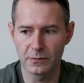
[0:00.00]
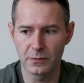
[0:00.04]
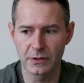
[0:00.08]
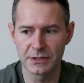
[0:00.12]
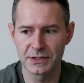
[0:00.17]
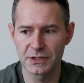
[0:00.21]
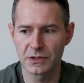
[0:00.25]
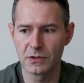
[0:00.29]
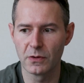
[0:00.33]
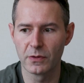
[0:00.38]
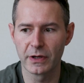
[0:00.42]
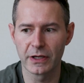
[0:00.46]

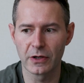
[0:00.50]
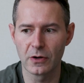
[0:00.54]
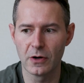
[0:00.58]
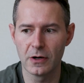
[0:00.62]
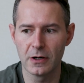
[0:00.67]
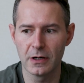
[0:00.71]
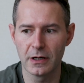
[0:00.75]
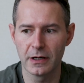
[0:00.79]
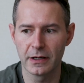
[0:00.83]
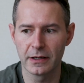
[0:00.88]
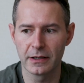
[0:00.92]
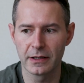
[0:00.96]
what's going
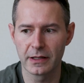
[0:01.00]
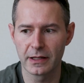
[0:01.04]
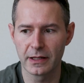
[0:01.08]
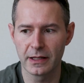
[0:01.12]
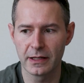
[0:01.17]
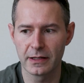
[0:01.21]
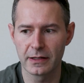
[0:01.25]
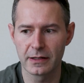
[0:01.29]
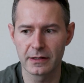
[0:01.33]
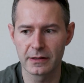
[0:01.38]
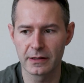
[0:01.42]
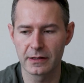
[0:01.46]
on
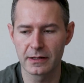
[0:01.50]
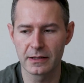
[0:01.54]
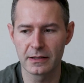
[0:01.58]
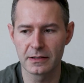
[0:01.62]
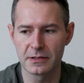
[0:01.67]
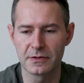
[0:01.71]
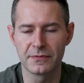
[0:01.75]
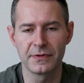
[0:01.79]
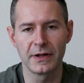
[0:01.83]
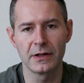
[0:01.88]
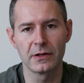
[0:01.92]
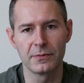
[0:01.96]
in
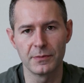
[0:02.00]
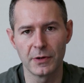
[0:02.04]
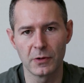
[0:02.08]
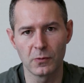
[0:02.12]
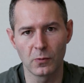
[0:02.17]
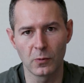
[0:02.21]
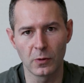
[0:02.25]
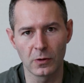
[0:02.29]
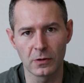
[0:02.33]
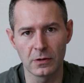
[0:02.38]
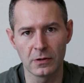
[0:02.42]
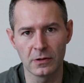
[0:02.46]
the
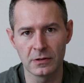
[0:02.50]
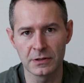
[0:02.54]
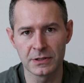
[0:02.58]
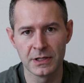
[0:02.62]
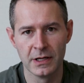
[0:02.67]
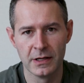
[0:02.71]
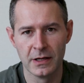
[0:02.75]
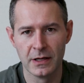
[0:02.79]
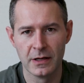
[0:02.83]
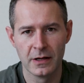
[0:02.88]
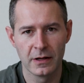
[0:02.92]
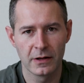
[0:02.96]
development world,
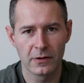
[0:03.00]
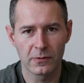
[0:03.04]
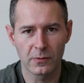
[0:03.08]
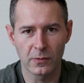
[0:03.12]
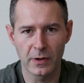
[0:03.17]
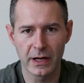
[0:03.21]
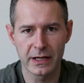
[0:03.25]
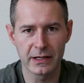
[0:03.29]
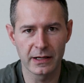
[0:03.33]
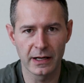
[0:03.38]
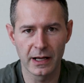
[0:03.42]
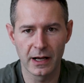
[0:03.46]

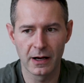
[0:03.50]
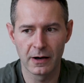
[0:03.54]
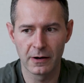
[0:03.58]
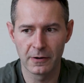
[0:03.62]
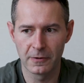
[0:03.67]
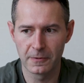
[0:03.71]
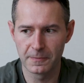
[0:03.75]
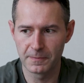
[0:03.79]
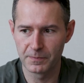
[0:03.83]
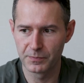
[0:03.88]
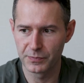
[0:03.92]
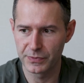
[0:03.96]
right
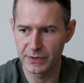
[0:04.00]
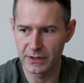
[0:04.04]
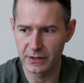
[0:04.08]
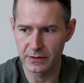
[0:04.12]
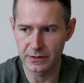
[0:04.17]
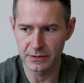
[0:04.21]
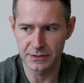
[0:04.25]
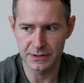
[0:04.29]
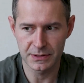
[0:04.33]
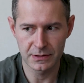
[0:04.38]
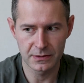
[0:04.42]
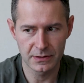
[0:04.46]
now,
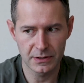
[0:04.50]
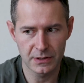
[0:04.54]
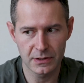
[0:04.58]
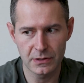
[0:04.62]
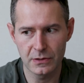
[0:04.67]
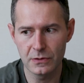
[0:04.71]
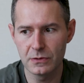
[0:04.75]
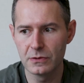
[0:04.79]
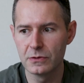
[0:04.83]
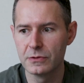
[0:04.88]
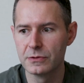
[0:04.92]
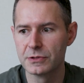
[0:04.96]
there's
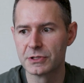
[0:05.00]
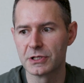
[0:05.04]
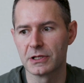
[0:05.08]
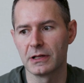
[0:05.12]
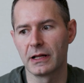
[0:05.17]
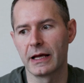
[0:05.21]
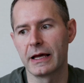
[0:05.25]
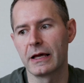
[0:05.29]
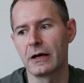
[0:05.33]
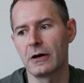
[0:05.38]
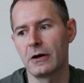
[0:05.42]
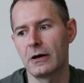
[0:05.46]
huge
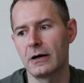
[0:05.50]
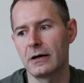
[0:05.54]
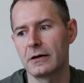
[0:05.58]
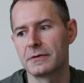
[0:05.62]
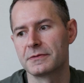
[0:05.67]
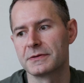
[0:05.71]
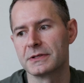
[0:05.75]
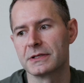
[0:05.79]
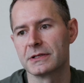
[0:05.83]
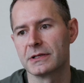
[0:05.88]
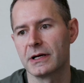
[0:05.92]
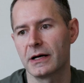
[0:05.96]

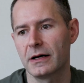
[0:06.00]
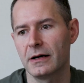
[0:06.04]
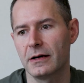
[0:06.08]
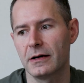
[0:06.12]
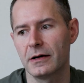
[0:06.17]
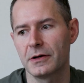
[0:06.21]
layoffs.